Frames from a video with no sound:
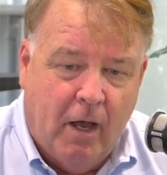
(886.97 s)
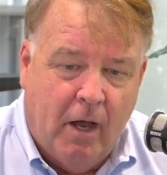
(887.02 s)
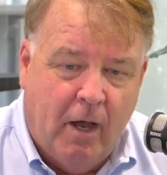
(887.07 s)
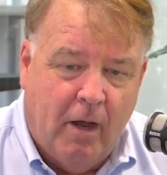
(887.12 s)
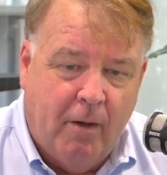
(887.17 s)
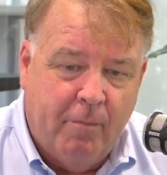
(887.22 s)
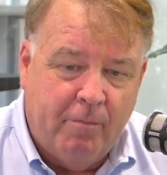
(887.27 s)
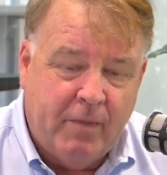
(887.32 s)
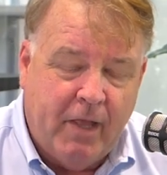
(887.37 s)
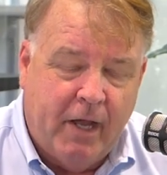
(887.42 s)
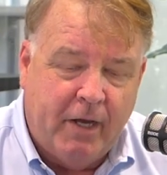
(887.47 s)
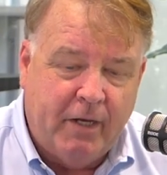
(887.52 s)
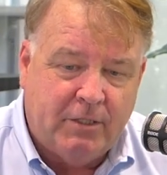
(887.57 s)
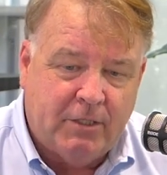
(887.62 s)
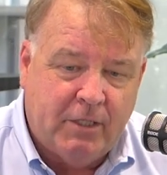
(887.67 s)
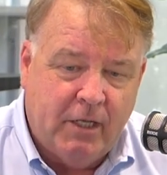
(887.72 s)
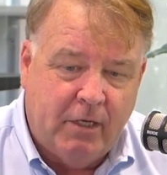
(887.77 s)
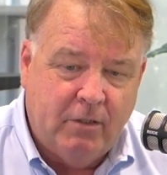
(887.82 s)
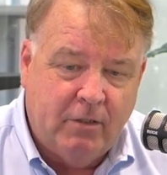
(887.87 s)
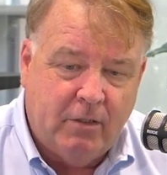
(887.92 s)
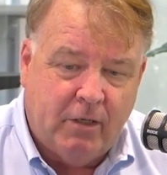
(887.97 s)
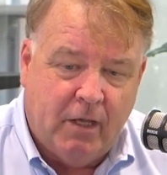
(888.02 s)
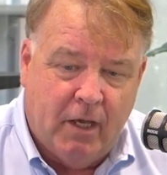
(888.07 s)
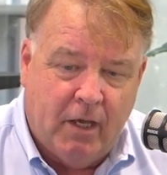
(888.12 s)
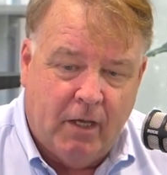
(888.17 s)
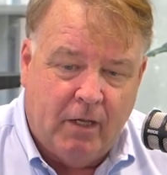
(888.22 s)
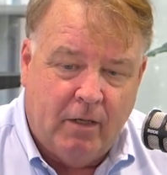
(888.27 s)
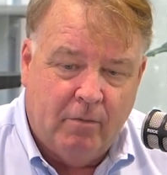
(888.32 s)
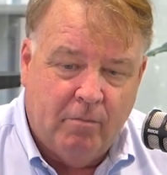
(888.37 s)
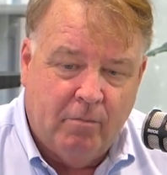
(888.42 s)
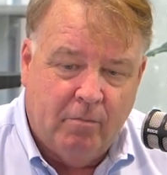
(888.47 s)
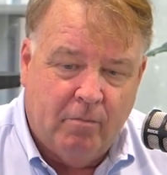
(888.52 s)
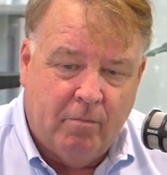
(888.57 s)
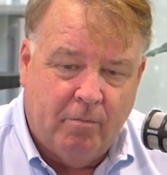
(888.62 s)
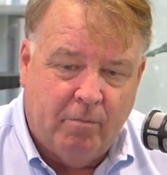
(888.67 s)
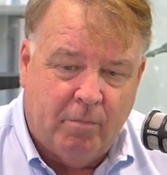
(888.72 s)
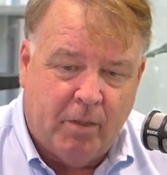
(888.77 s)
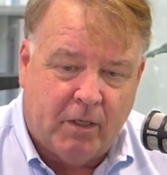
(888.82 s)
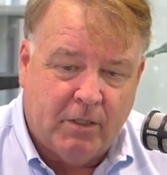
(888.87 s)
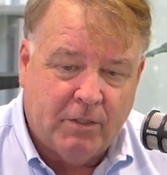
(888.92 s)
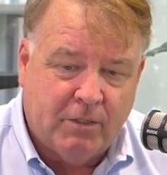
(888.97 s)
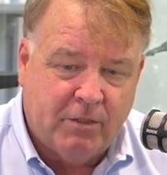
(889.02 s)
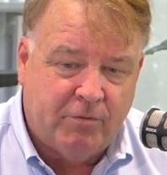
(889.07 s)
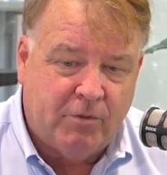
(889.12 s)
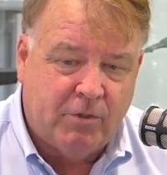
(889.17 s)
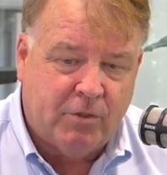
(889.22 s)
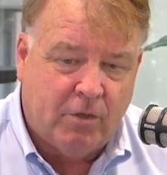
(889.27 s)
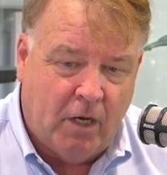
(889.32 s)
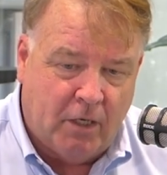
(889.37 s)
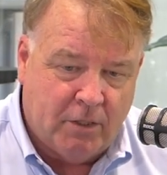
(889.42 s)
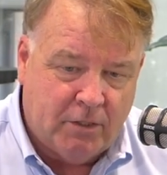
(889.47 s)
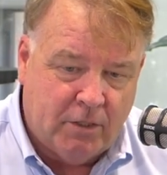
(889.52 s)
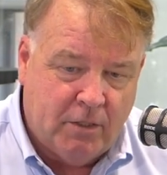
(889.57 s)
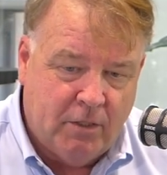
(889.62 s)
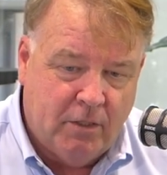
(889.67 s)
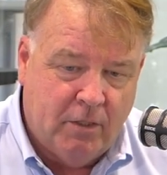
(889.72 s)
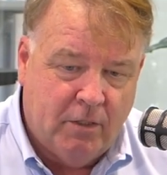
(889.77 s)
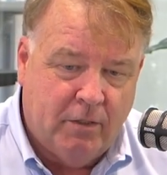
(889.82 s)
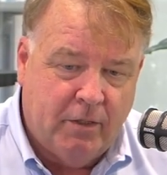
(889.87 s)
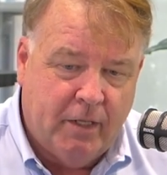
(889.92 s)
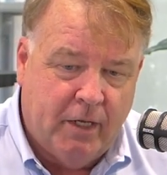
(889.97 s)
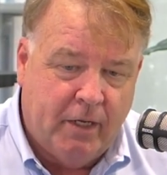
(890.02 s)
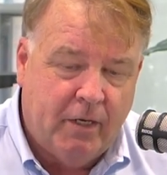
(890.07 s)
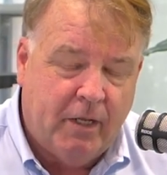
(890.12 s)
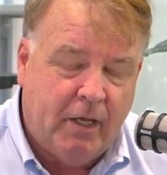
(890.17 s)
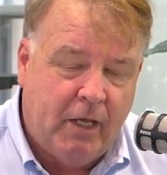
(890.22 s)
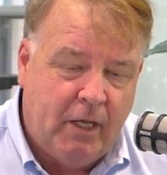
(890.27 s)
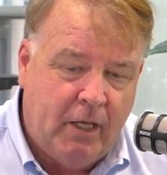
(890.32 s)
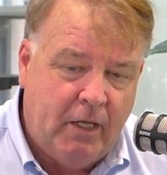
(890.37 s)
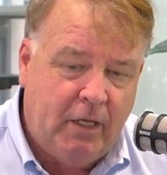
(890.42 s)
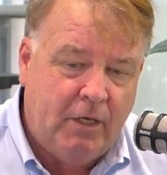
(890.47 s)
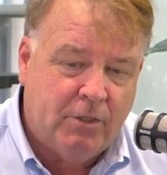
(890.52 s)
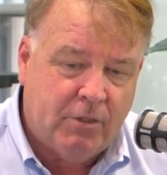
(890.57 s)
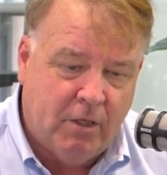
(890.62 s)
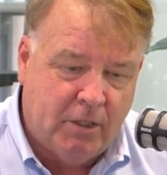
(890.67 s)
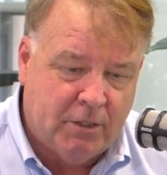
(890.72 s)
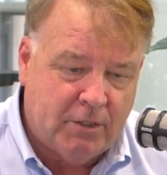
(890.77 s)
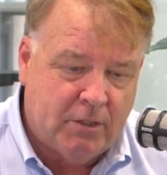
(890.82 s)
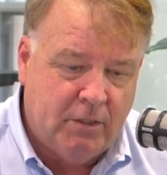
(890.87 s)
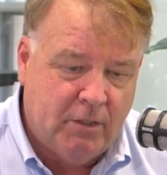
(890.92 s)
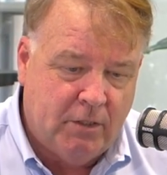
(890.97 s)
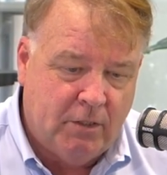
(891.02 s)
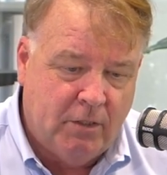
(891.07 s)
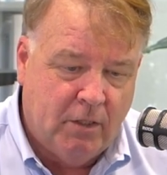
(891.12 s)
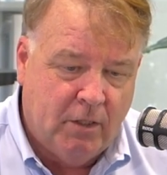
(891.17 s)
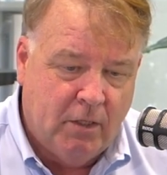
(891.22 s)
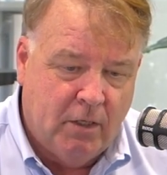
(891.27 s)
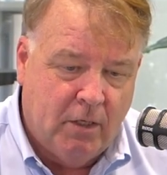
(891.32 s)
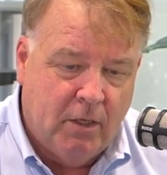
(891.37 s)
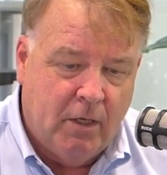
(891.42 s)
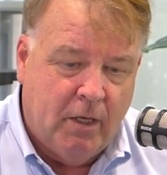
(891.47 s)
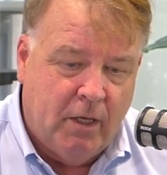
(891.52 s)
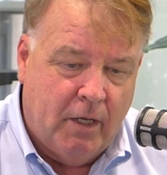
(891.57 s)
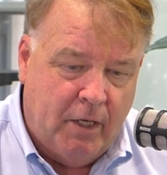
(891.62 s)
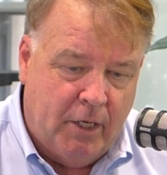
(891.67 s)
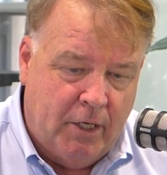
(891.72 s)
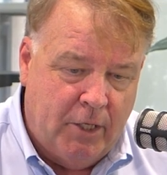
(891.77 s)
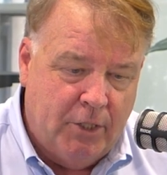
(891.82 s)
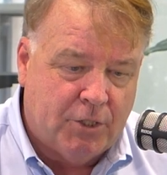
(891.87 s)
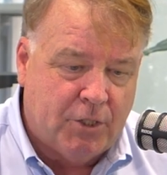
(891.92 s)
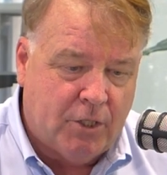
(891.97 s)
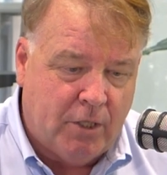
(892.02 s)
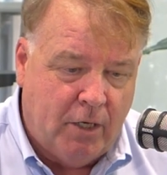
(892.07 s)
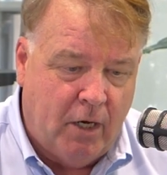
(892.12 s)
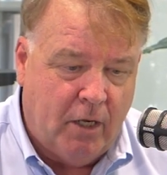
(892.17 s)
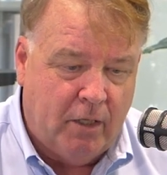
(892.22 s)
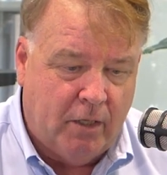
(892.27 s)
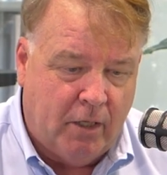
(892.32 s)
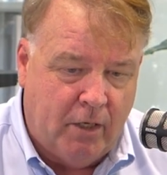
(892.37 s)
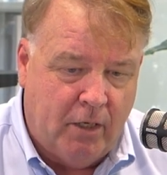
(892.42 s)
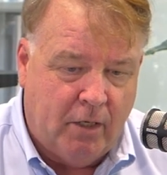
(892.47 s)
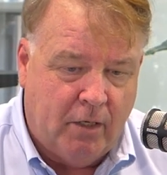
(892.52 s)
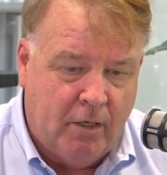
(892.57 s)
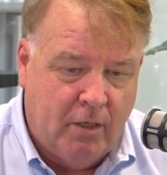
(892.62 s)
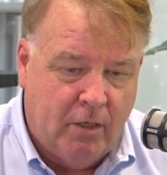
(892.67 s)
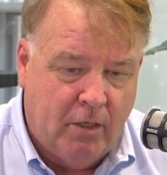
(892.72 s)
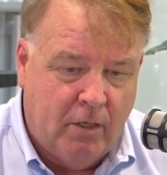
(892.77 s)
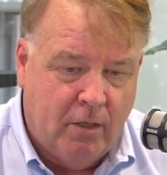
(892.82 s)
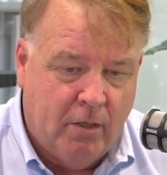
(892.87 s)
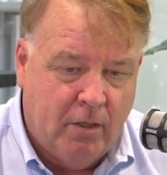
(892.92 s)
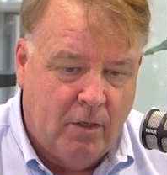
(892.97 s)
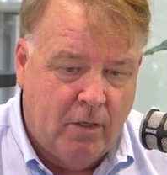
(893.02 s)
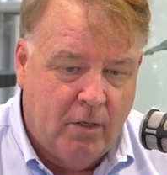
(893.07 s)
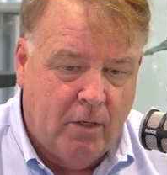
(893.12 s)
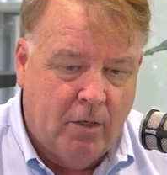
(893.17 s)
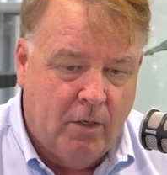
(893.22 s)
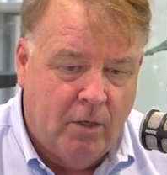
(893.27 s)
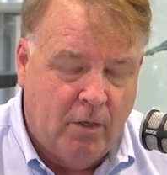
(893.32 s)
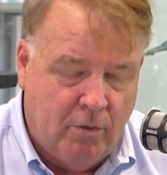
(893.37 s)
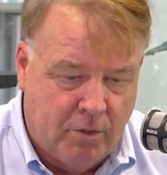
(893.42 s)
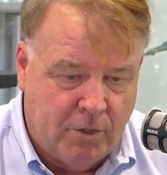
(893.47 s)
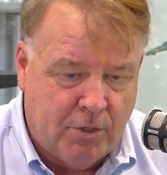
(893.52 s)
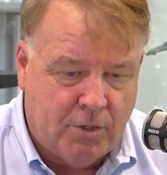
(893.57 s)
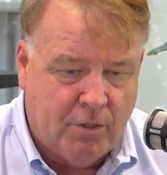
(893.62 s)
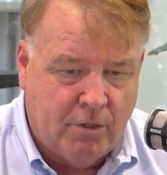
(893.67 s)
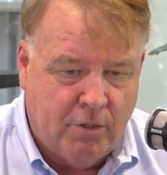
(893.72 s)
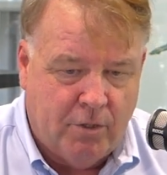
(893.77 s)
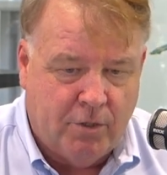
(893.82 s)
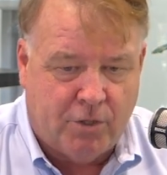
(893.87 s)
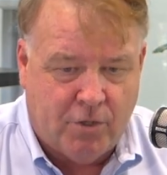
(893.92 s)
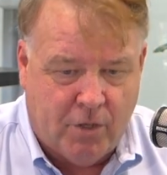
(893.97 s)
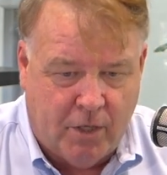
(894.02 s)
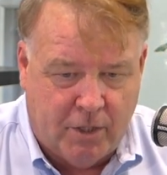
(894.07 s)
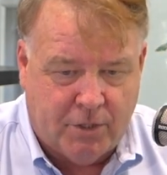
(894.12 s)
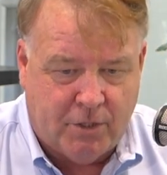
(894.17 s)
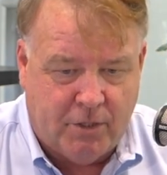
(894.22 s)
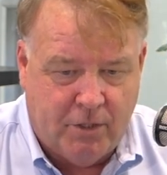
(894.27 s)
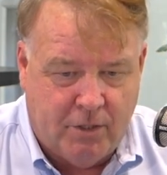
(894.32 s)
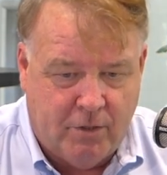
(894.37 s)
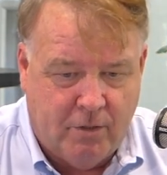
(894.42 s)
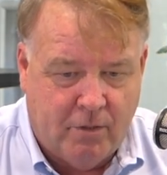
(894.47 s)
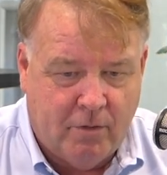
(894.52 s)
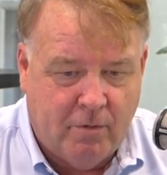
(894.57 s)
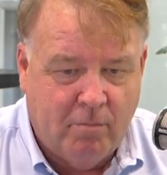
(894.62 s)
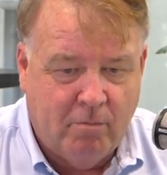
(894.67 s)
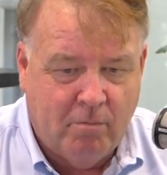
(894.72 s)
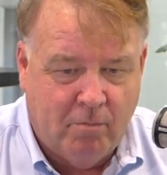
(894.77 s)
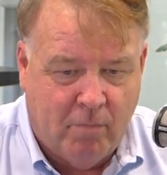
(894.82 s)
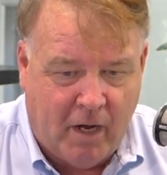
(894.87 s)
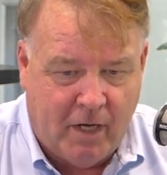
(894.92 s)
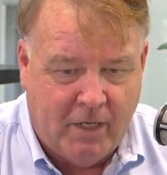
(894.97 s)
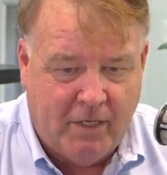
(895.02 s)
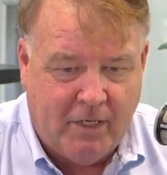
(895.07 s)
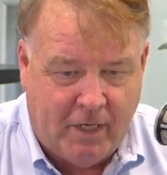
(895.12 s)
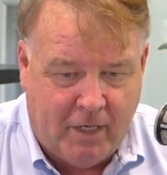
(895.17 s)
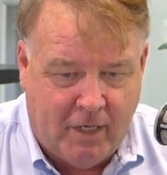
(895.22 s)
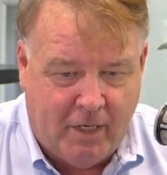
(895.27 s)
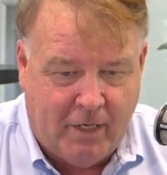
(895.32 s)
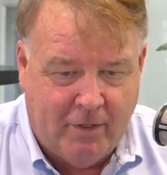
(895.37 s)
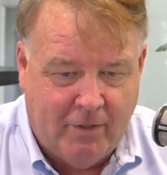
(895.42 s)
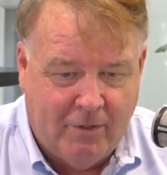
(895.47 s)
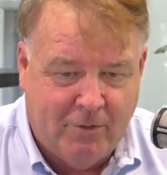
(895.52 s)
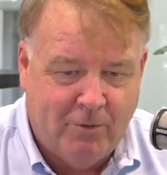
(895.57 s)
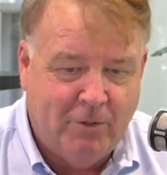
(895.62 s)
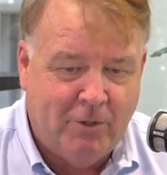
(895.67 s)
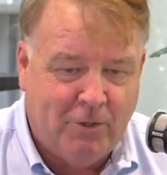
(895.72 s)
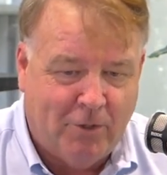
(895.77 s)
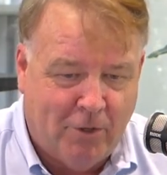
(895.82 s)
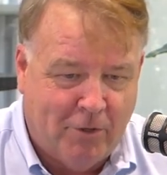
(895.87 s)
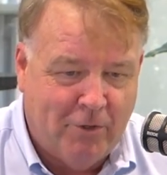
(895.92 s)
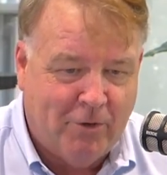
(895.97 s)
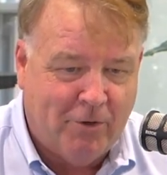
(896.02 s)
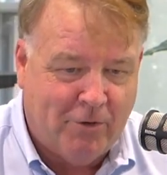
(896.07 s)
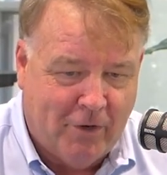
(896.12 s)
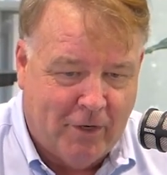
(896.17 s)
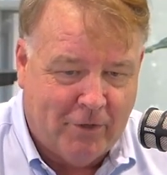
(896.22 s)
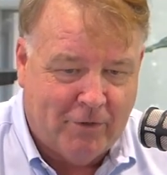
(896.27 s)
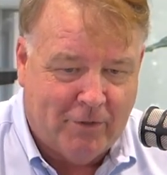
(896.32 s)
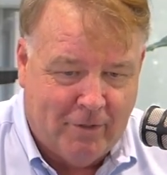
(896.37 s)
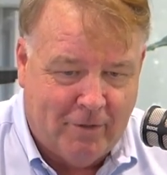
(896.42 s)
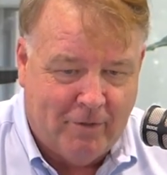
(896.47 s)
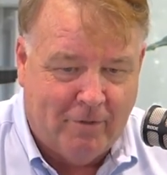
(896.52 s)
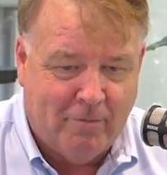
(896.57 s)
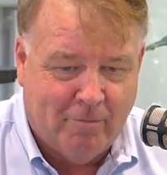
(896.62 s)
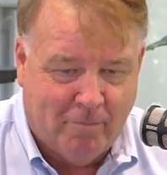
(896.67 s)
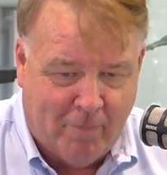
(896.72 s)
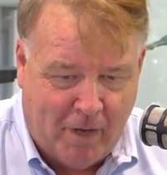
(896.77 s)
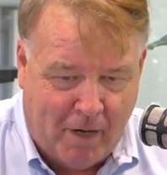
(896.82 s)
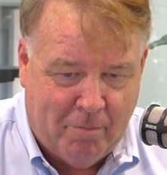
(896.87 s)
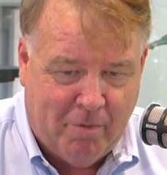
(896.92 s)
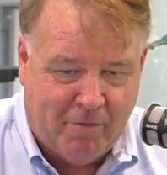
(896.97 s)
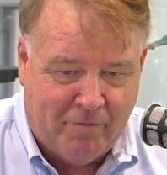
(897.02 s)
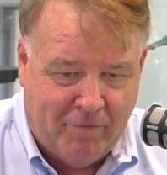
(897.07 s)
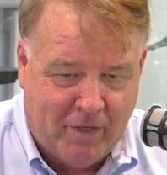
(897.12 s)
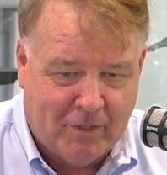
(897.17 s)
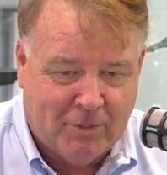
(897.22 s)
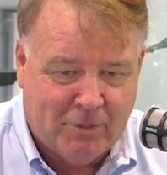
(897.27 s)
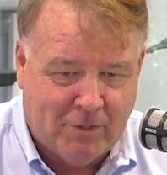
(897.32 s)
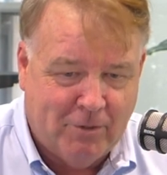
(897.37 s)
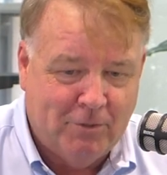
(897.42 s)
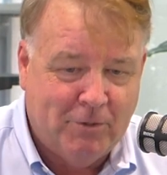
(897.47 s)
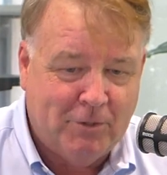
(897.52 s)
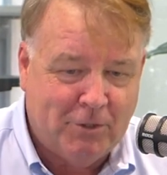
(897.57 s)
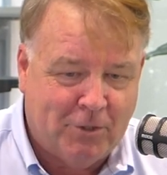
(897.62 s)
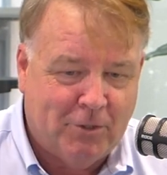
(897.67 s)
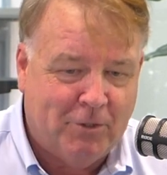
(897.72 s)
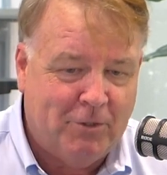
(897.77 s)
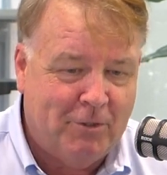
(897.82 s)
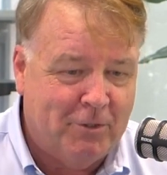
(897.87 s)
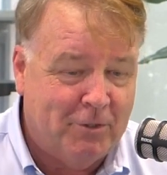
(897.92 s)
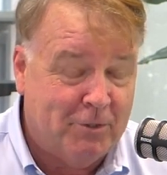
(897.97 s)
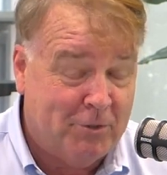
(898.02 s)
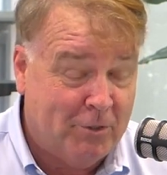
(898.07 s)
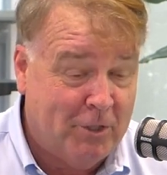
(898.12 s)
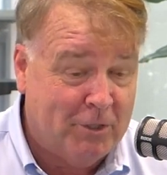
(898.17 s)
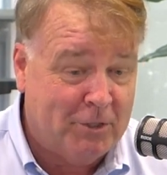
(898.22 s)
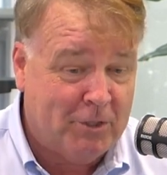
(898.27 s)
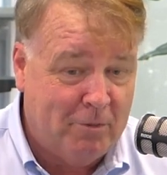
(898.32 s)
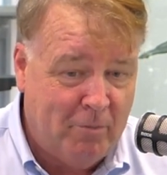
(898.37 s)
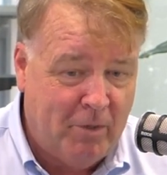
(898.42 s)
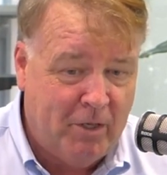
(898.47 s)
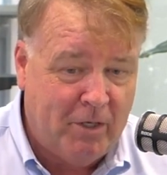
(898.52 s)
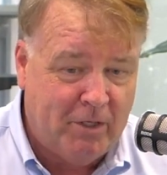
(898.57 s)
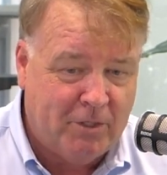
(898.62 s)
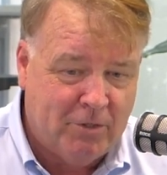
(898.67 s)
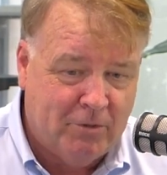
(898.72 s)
And he said okay because of trust, that he trusted his colleague, who in turn trusted my dean, who in turn trusted my professor, who in turn trusted me.